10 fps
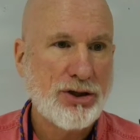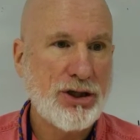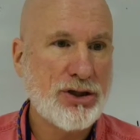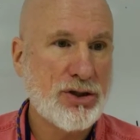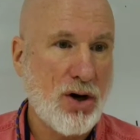
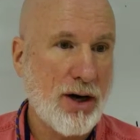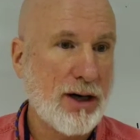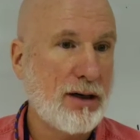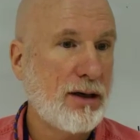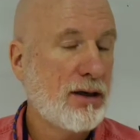She
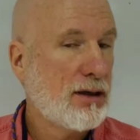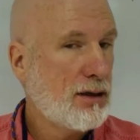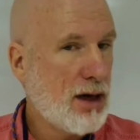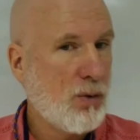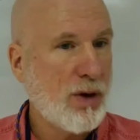started.
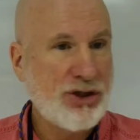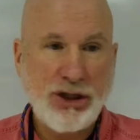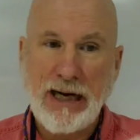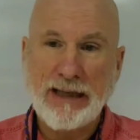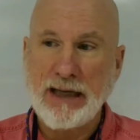Now, once
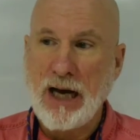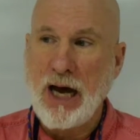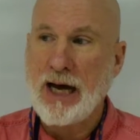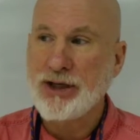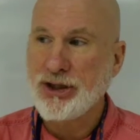she got to
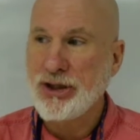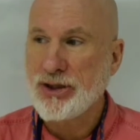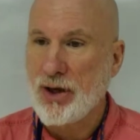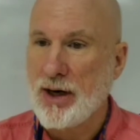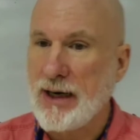Oz, she
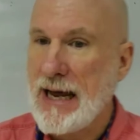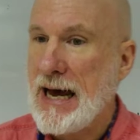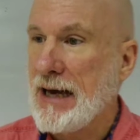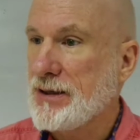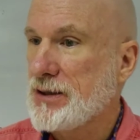started
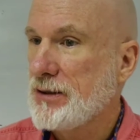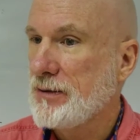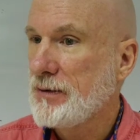at